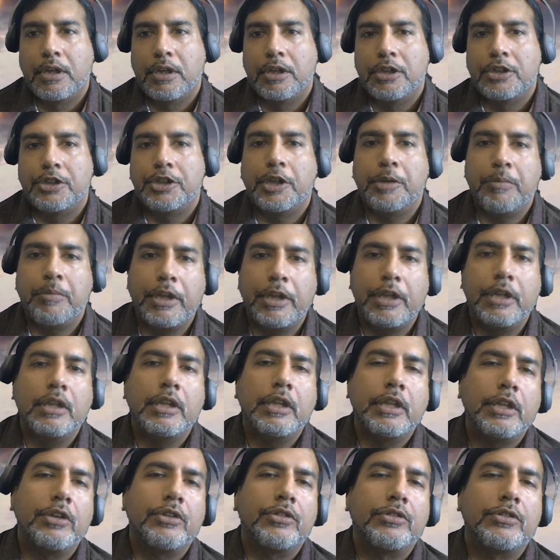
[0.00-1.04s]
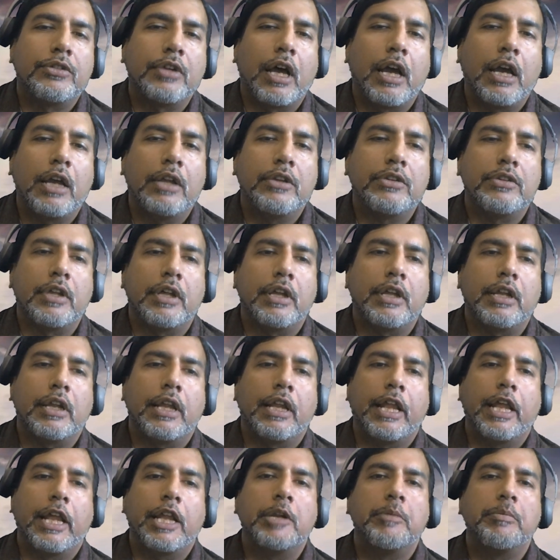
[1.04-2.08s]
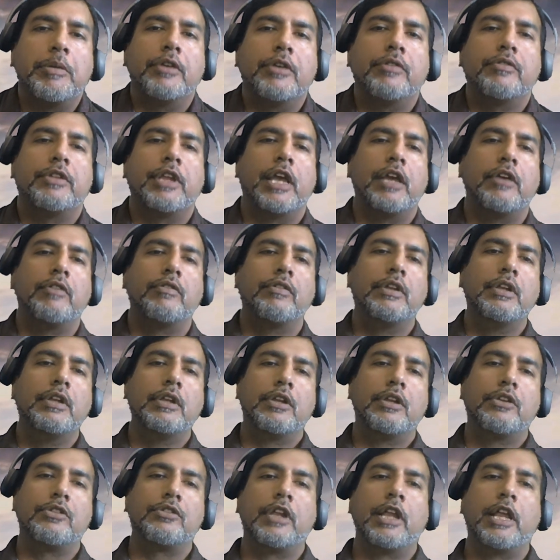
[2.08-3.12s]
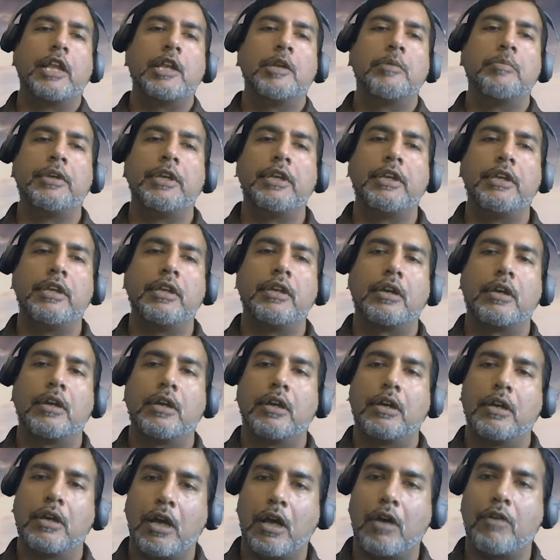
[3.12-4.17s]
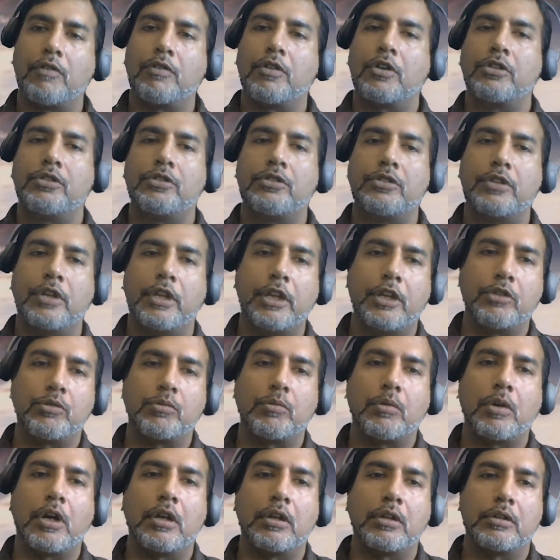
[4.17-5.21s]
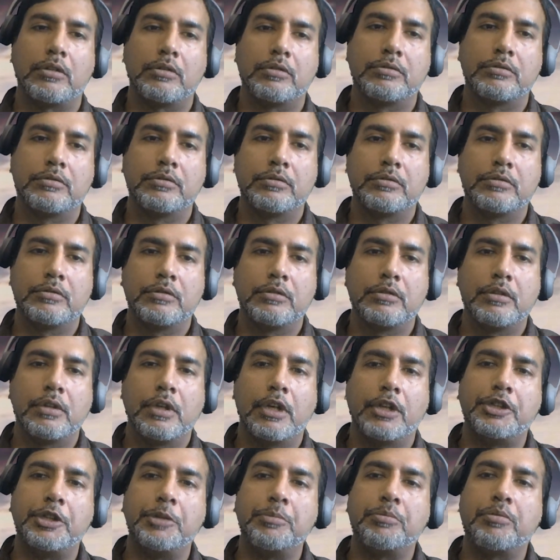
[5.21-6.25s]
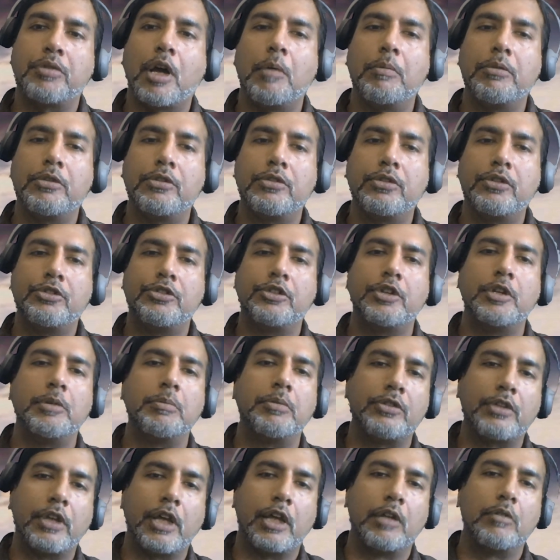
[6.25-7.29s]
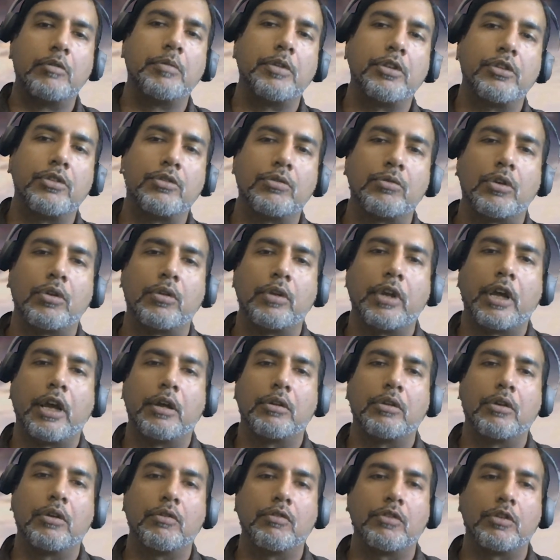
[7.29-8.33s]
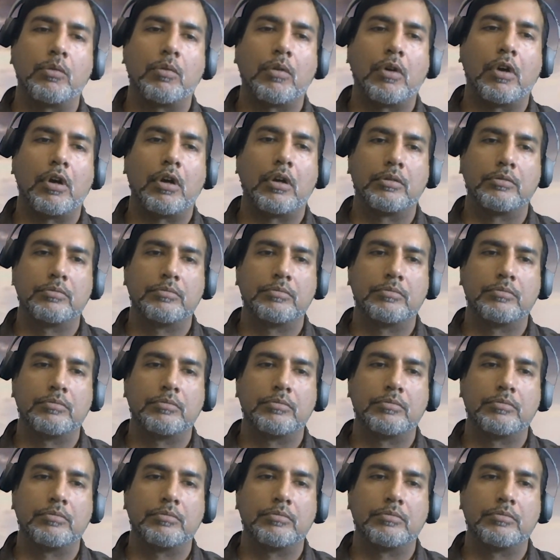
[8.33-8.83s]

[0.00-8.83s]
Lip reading: She immediately decides that an enemy of David is an enemy of her city as well. And she promises Sheba's head will be thrown out over the wall.